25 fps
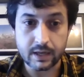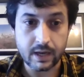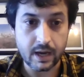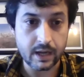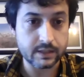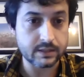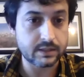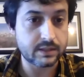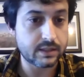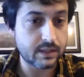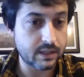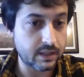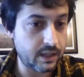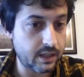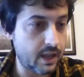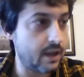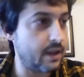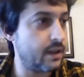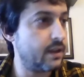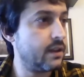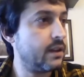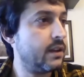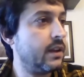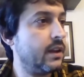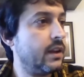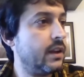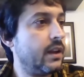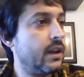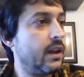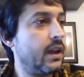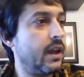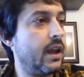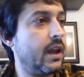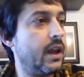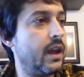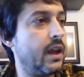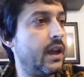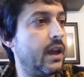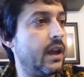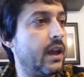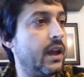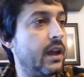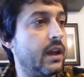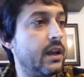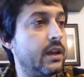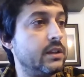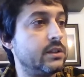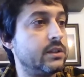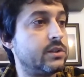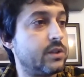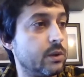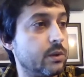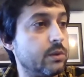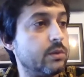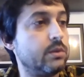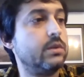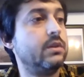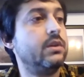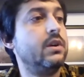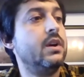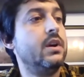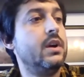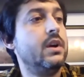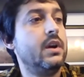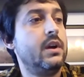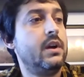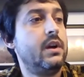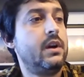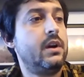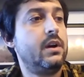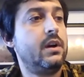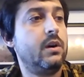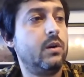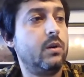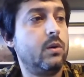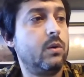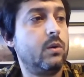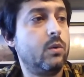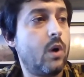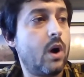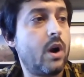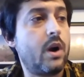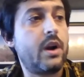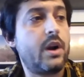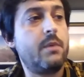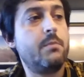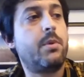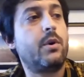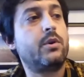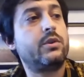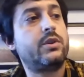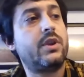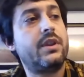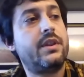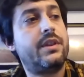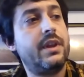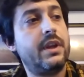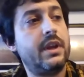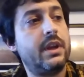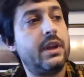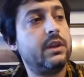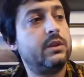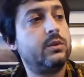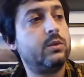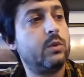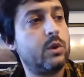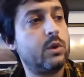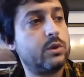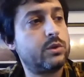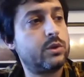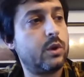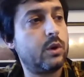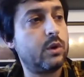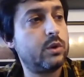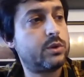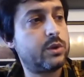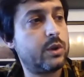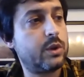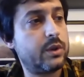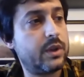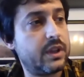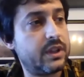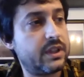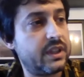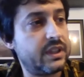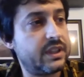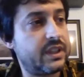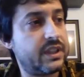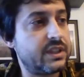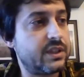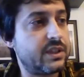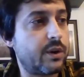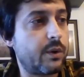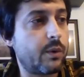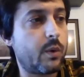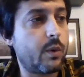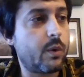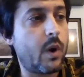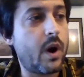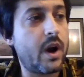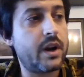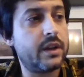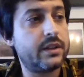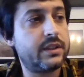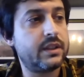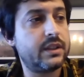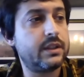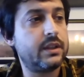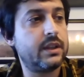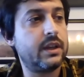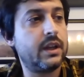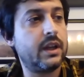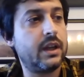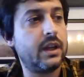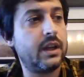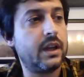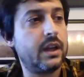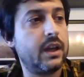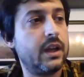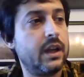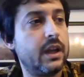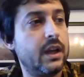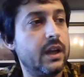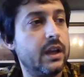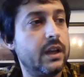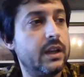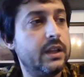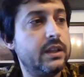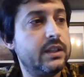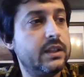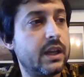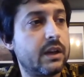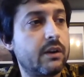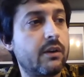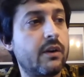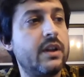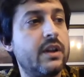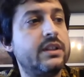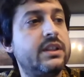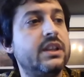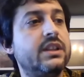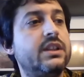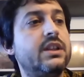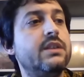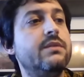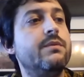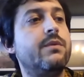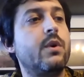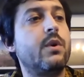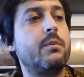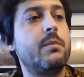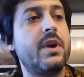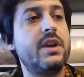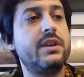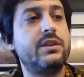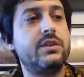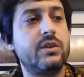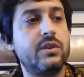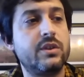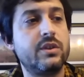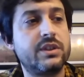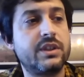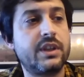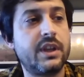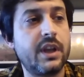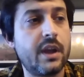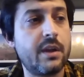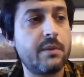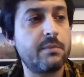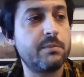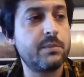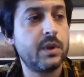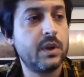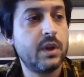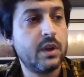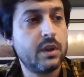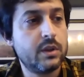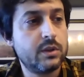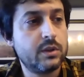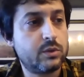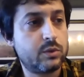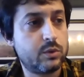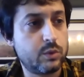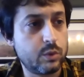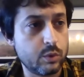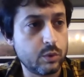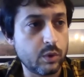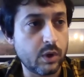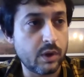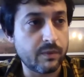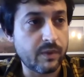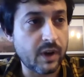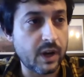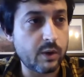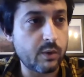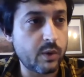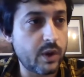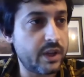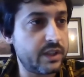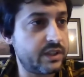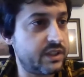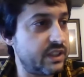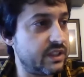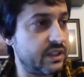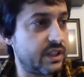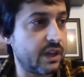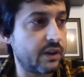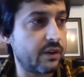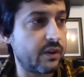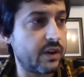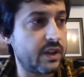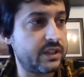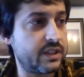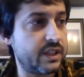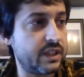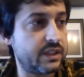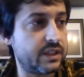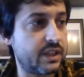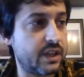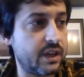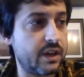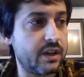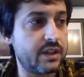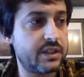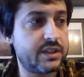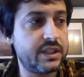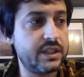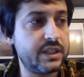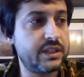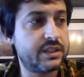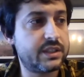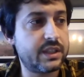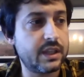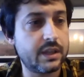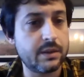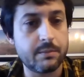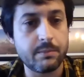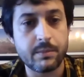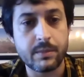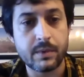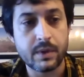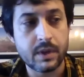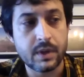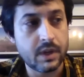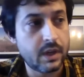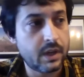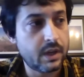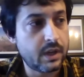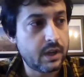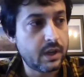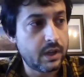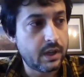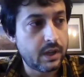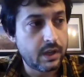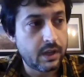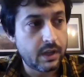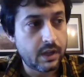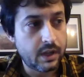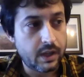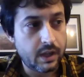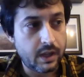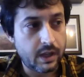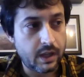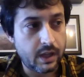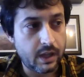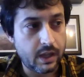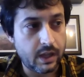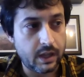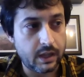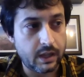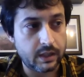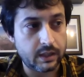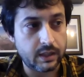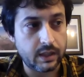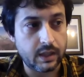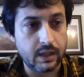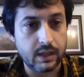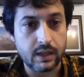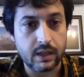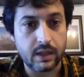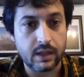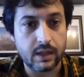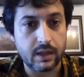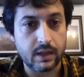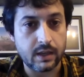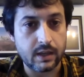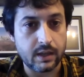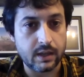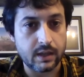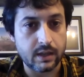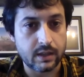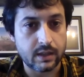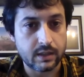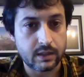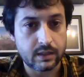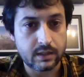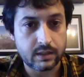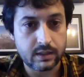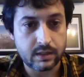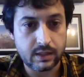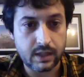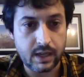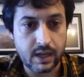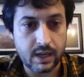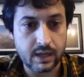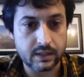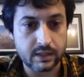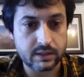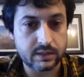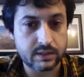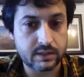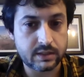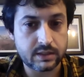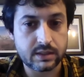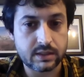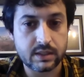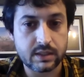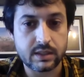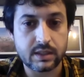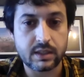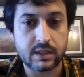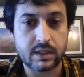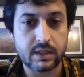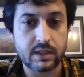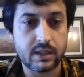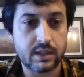next, yeah. So one important thing, it was also that it is required an integrated information scheme to evaluate integrated care system. And next,